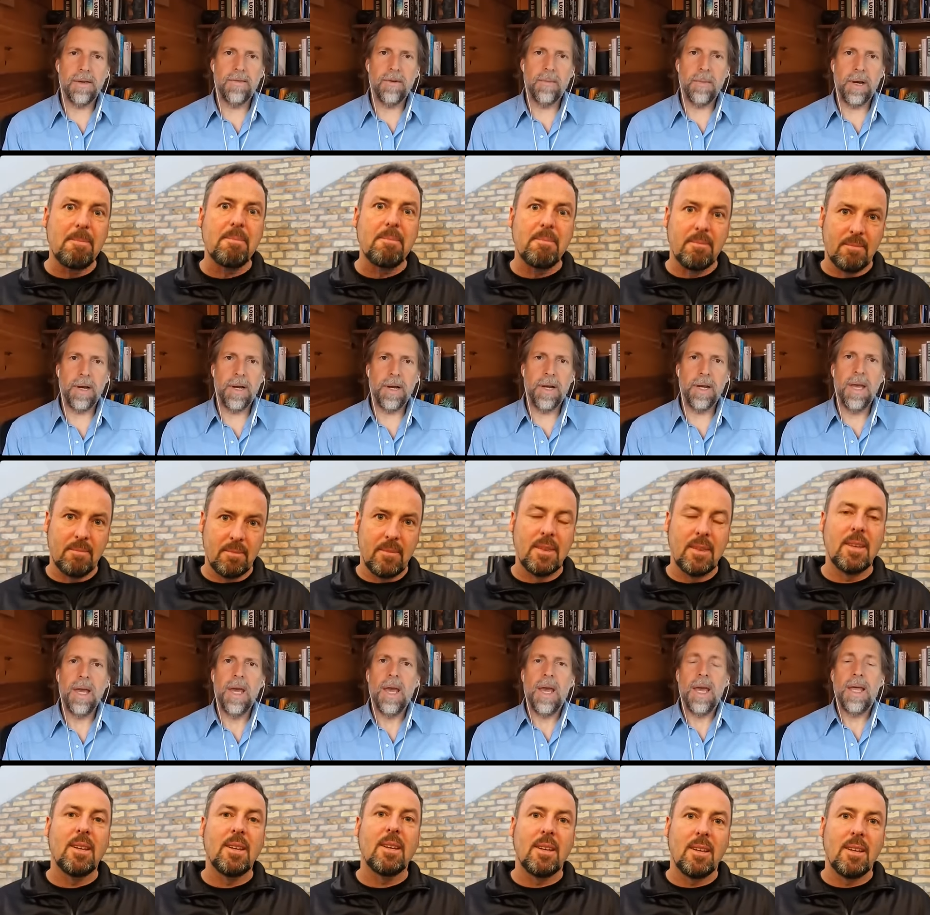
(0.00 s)

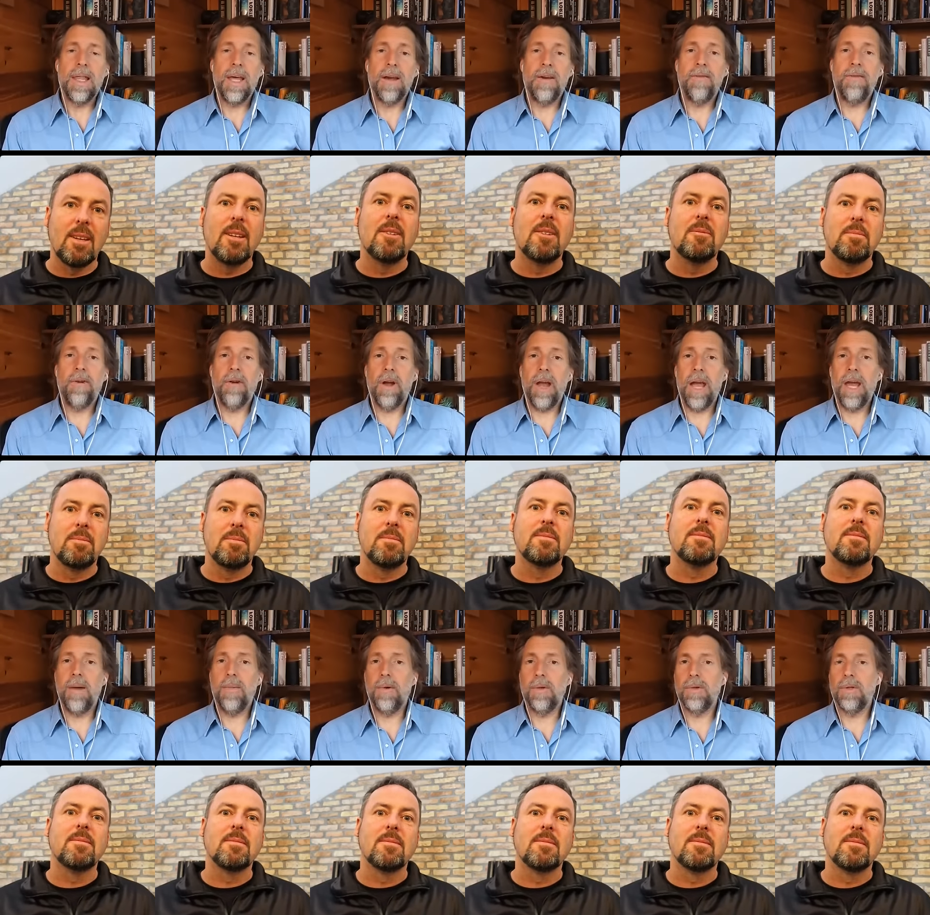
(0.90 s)
Speaker 1: everybody. And then if you're
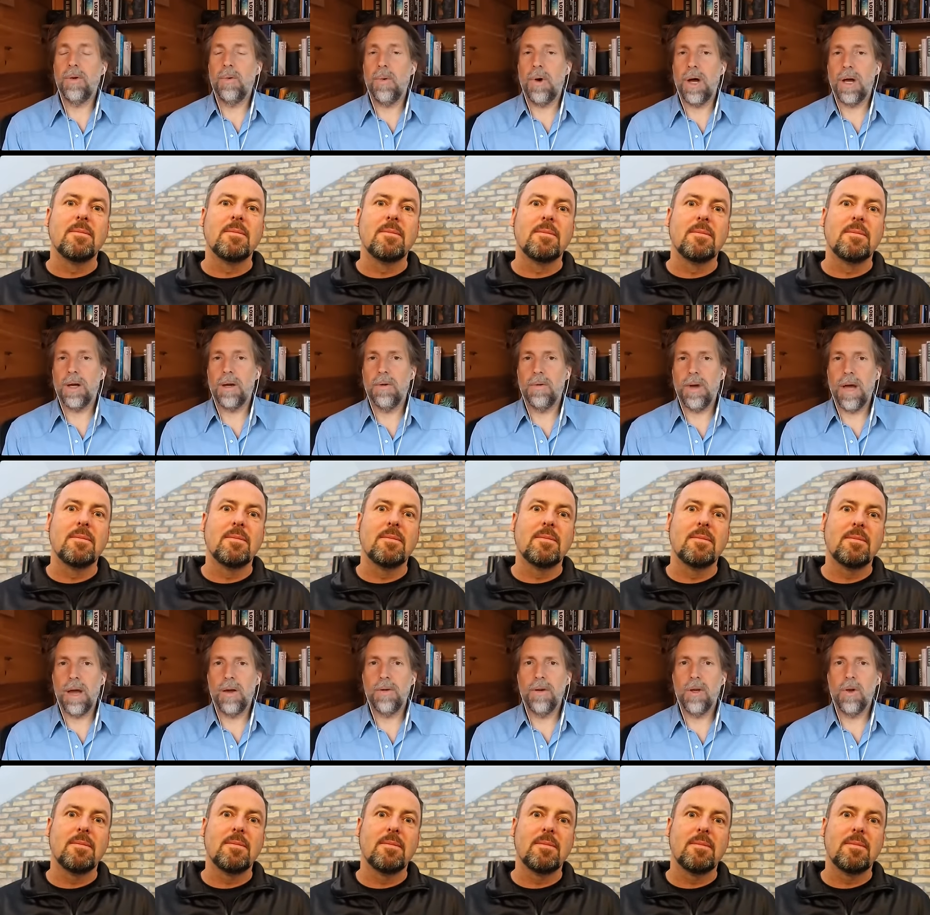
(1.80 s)
able to walk
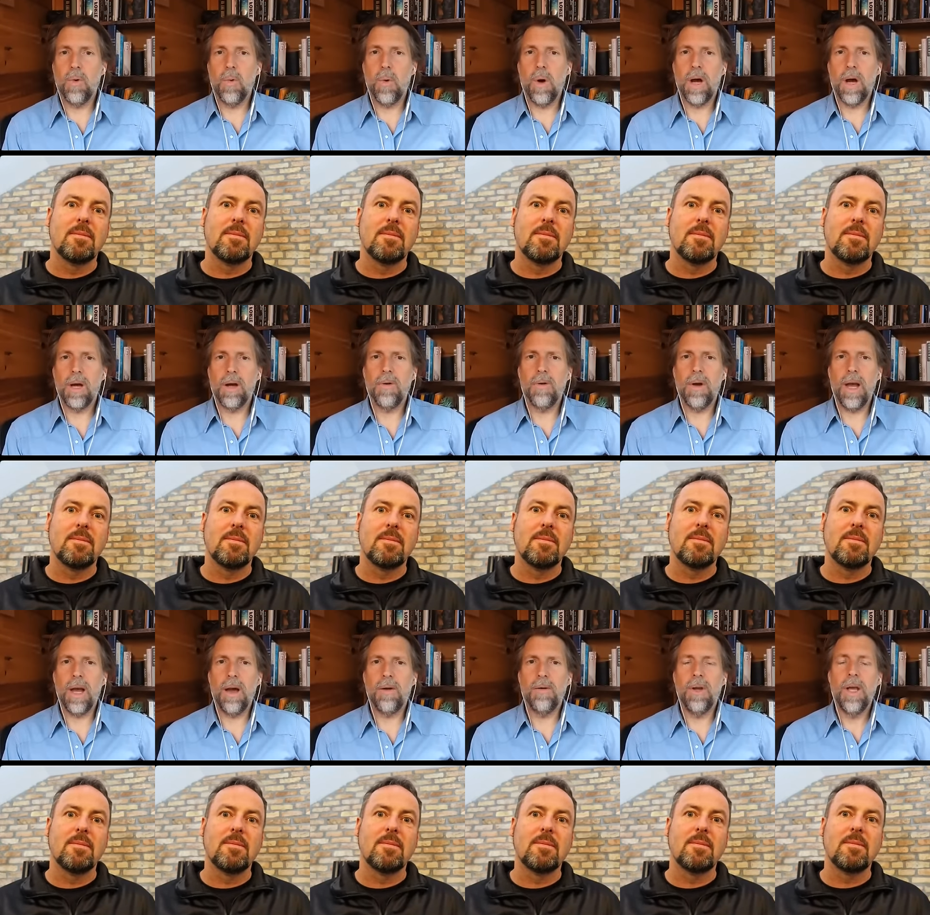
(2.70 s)
around, you can walk
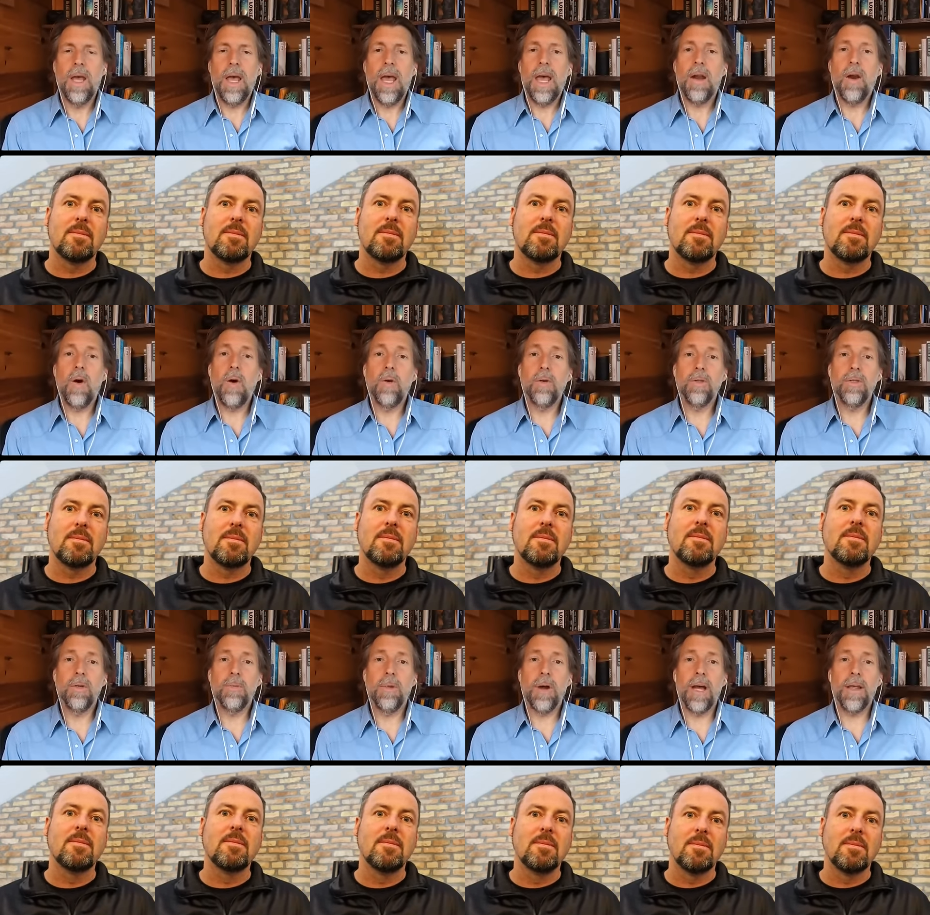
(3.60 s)
around and
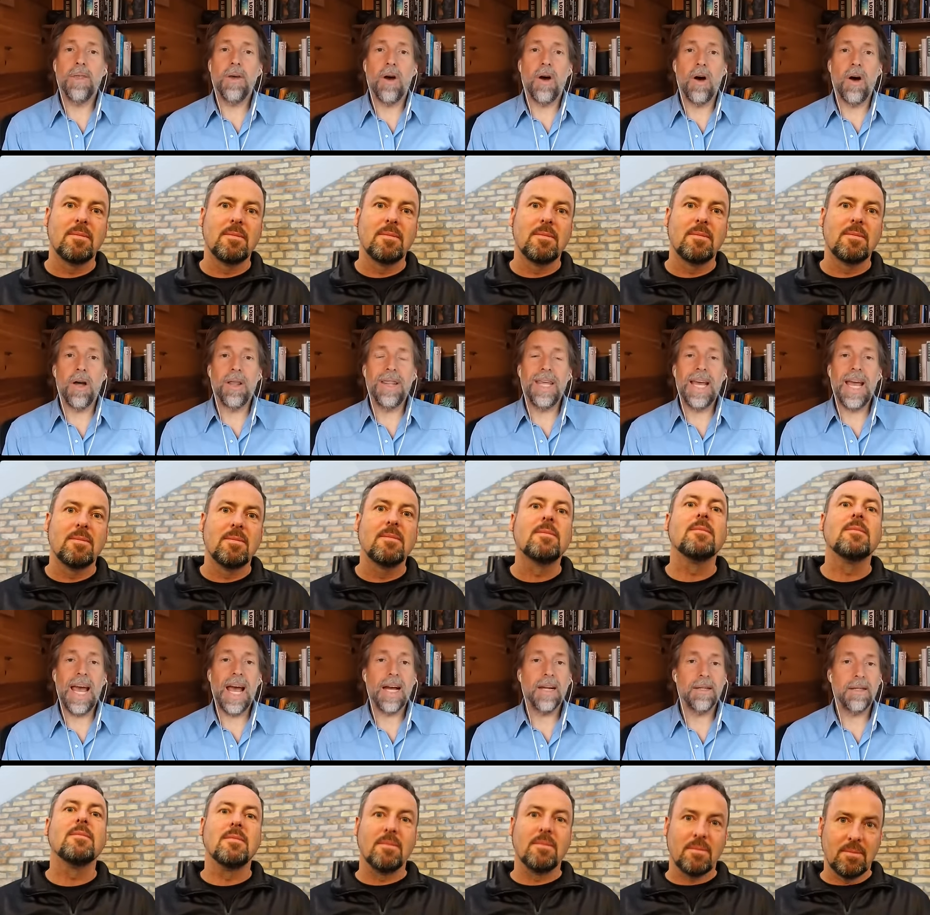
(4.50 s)
hold your breath on
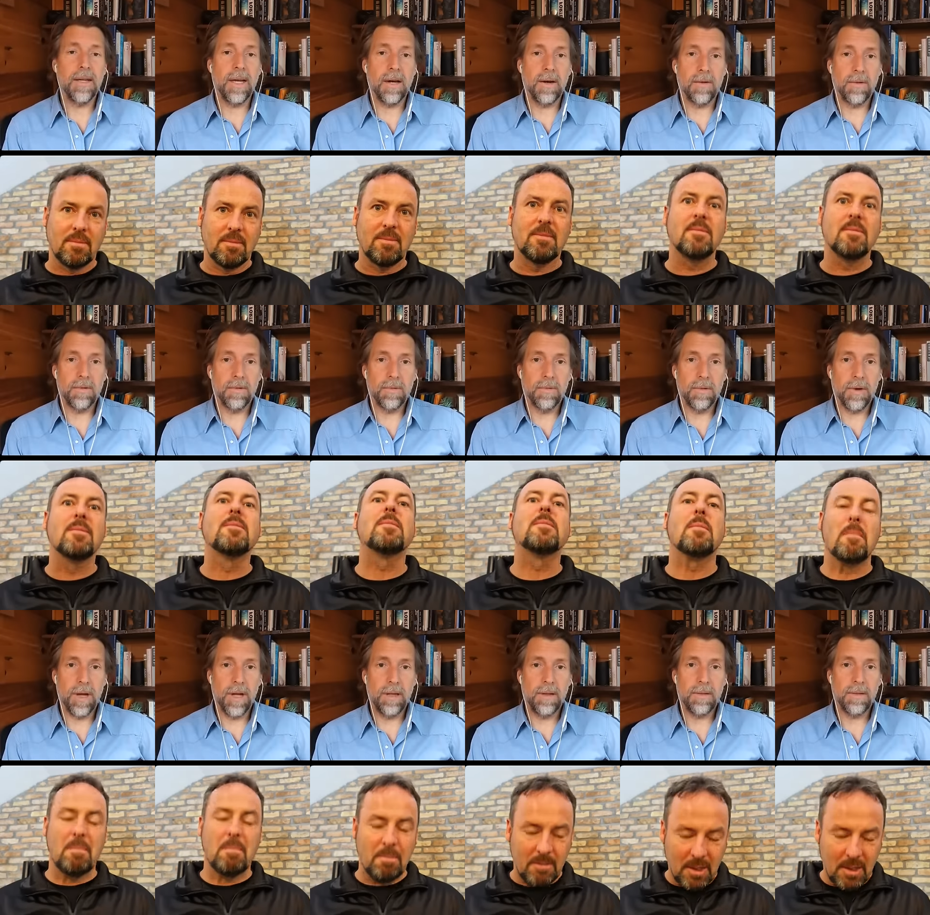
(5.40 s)
the exhale.
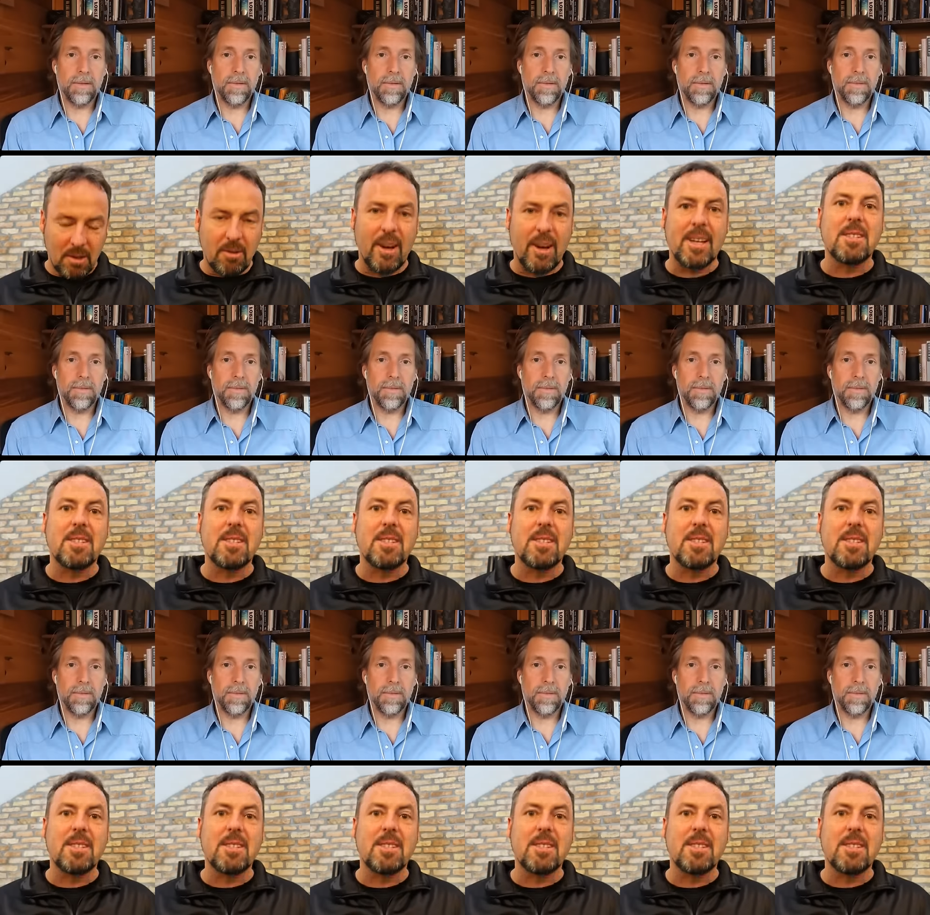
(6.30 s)
Right?